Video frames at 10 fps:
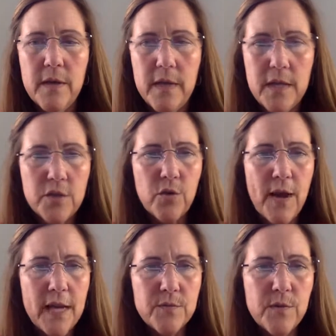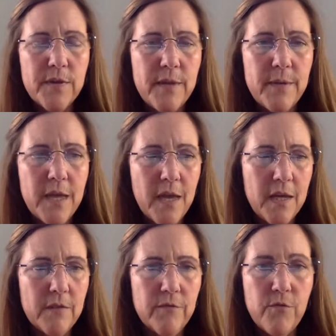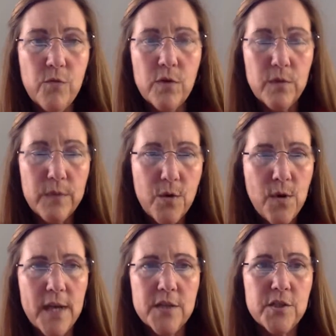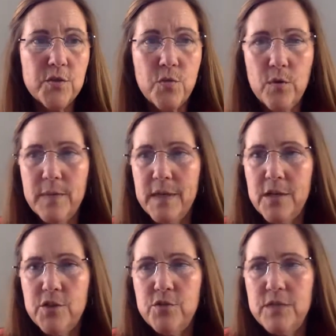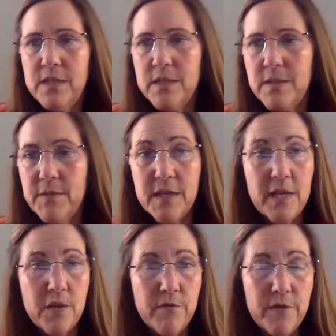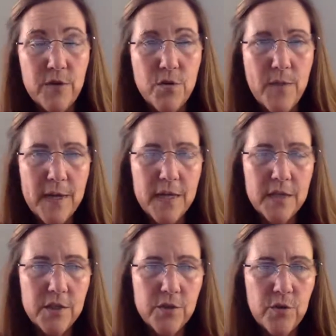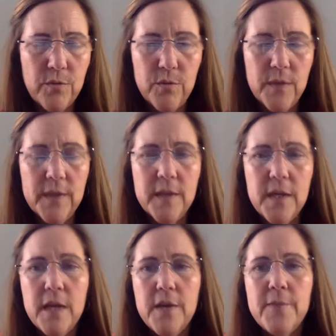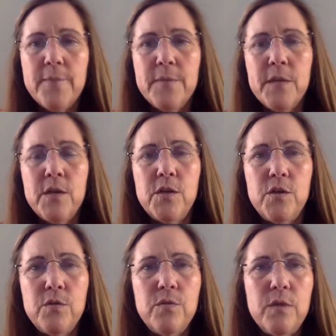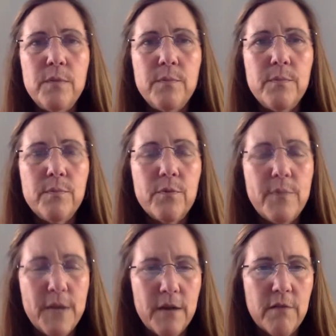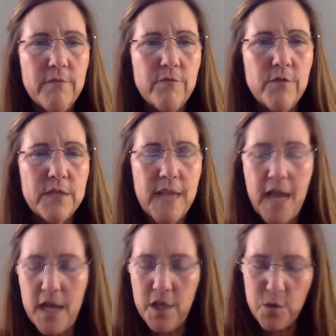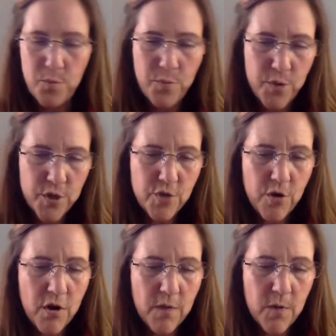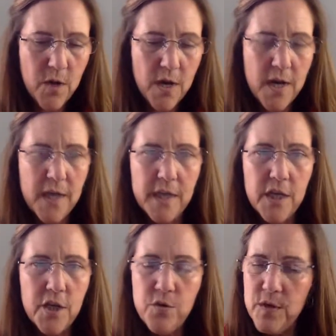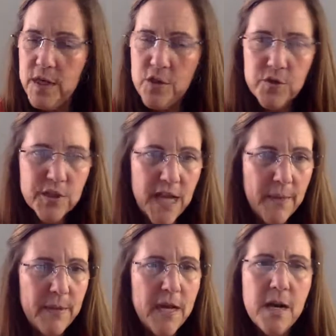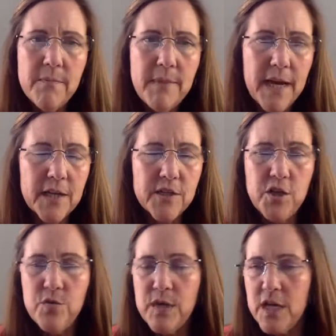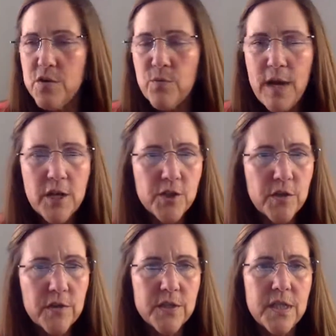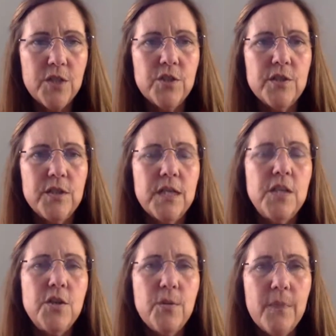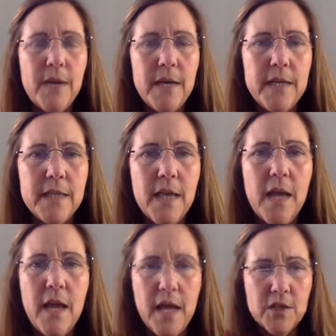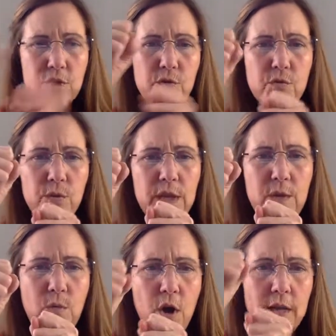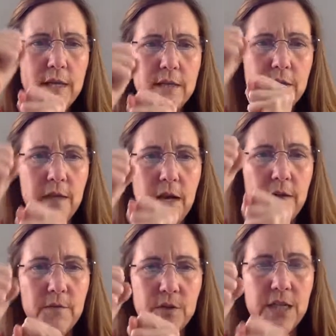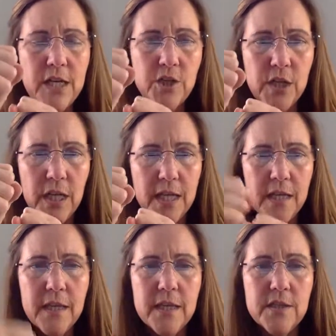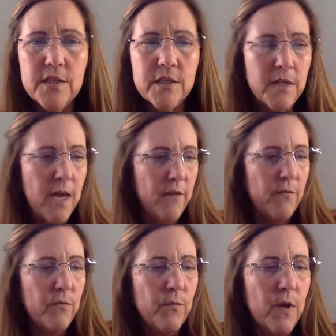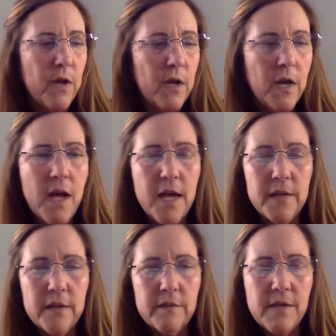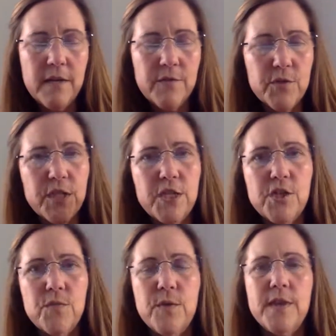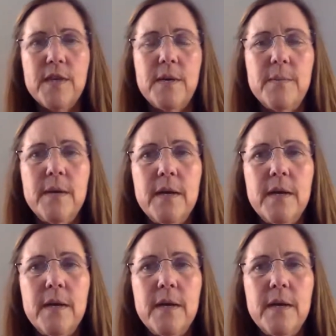interact with them again for a request or because you did something that you fear you might get into trouble with, you prepare for attack. You put your armor on and you get your snappy comebacks and you get your rationalizations in your mind. And so you really walk into the conversation like this to have a conversation with them.